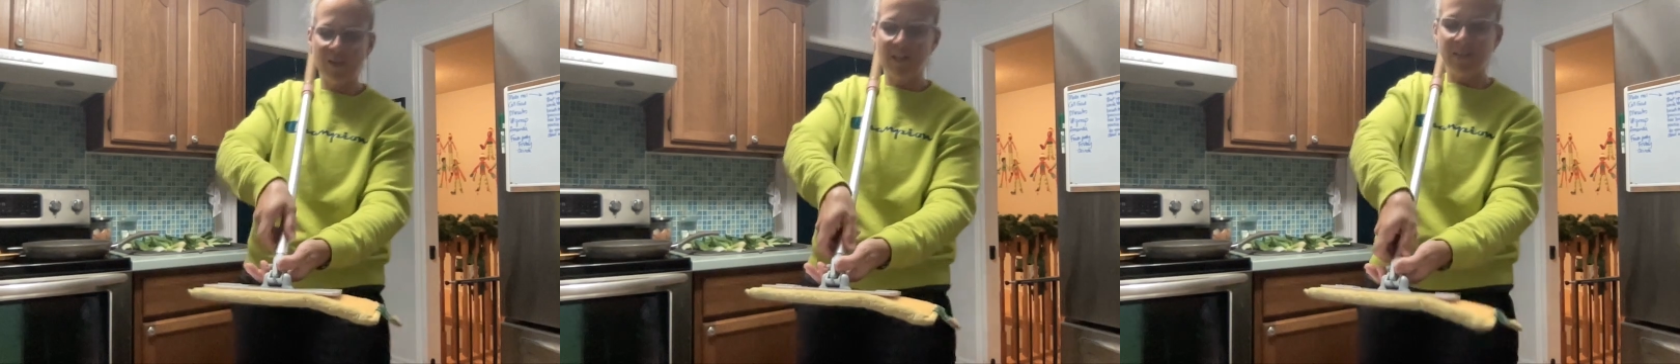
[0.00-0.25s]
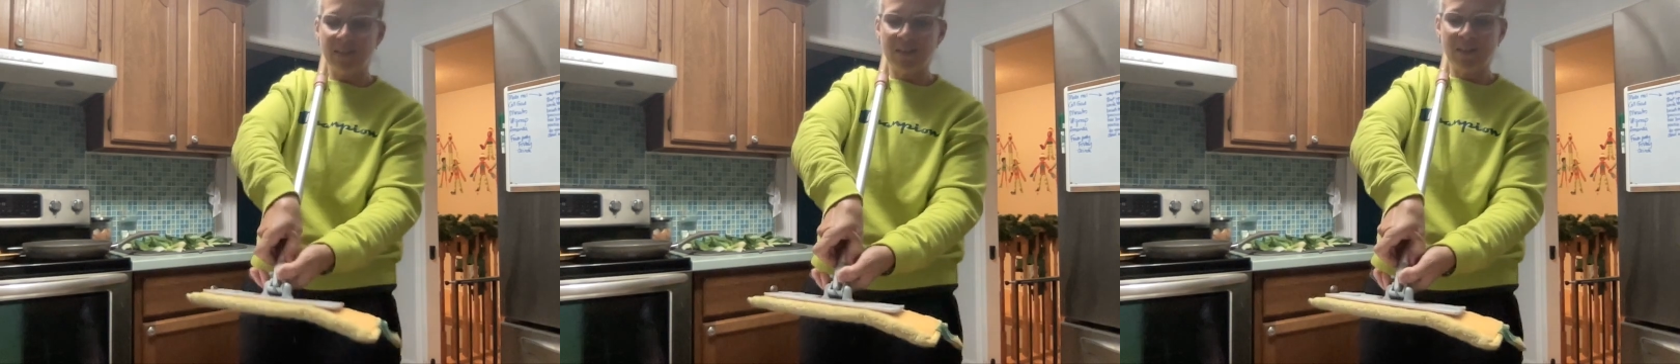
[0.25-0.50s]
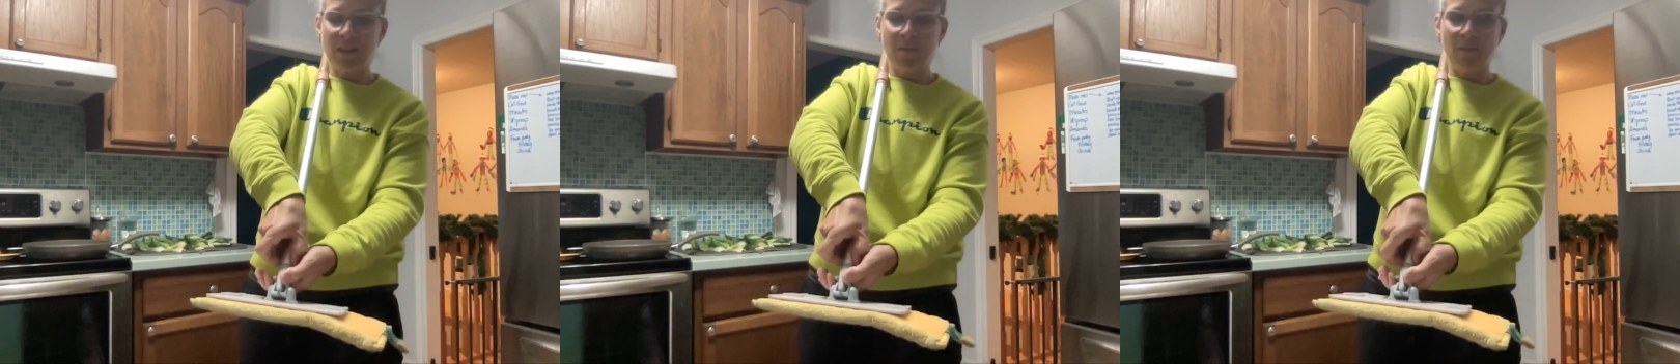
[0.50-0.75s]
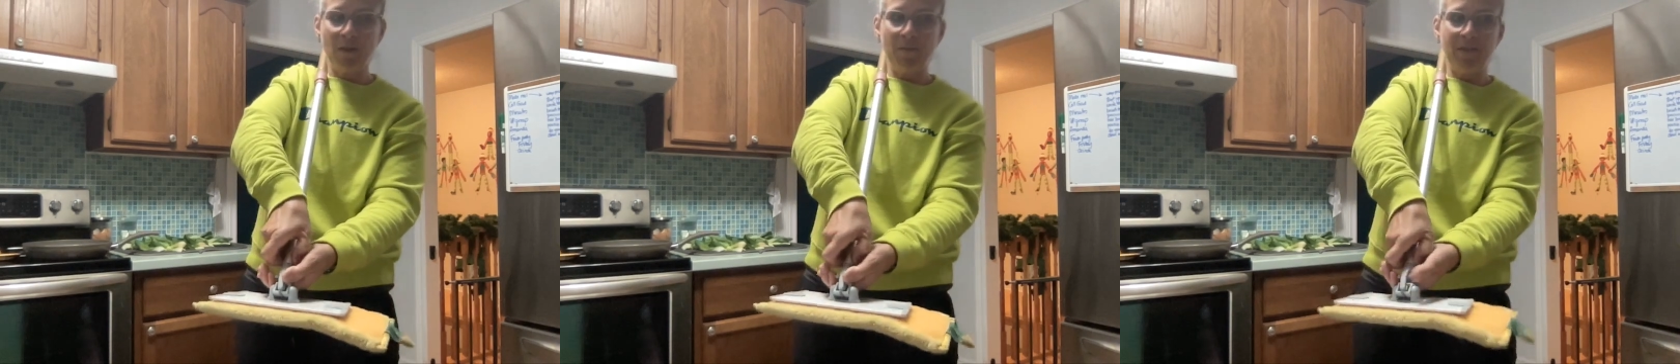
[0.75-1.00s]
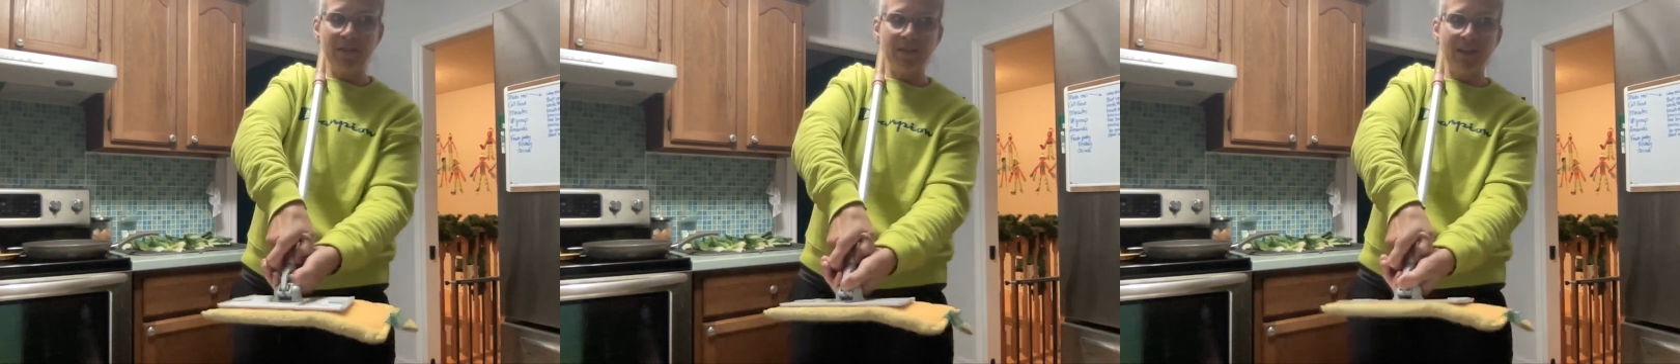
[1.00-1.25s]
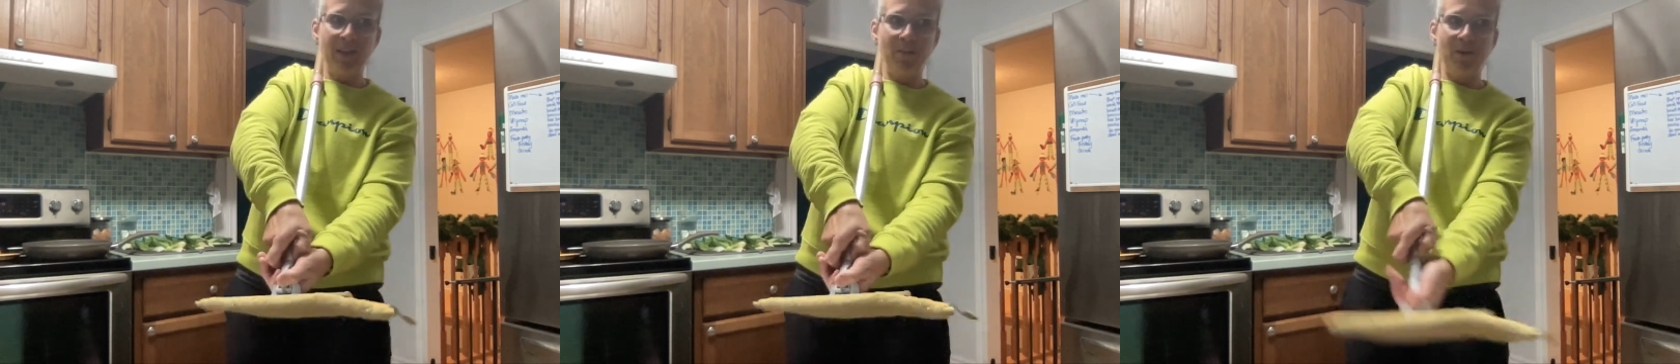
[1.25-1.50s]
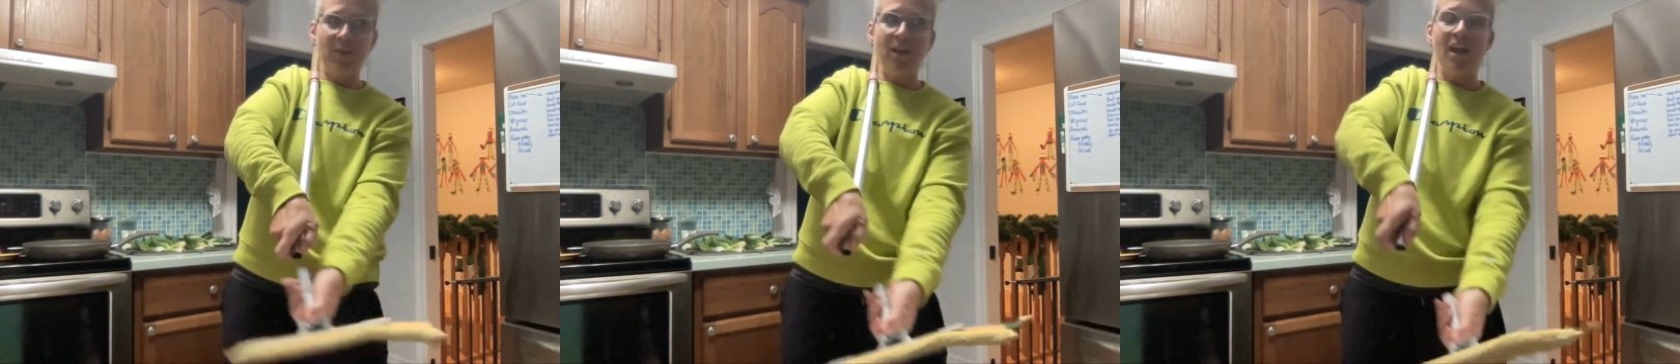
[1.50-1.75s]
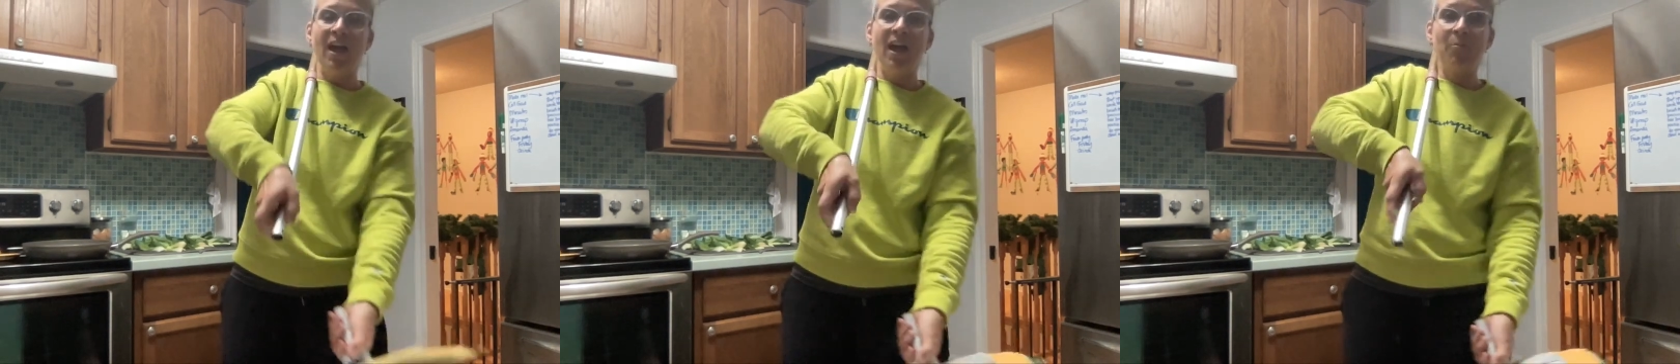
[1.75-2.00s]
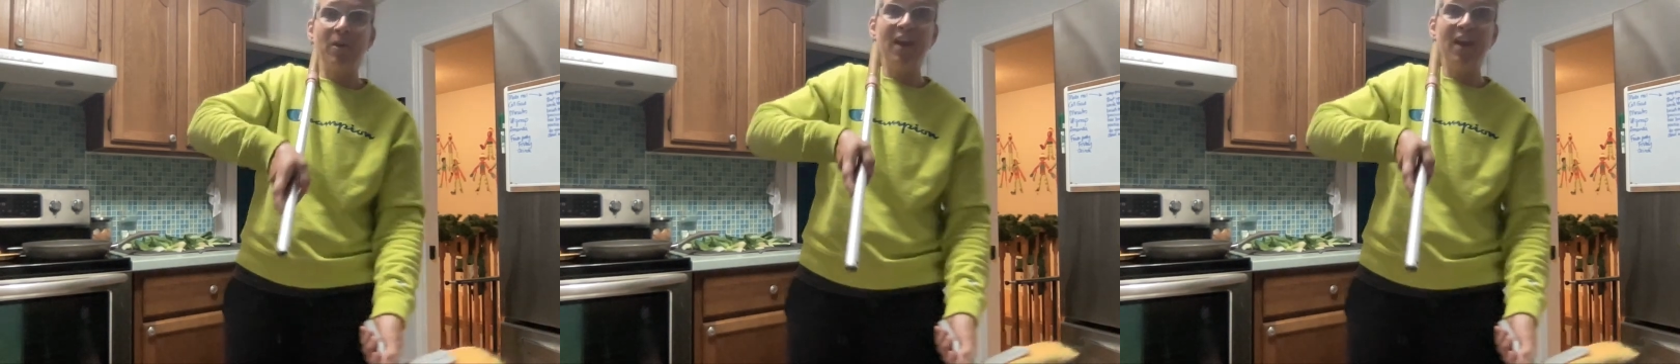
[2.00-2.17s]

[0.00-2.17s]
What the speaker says: this is that the mop base can come out, and we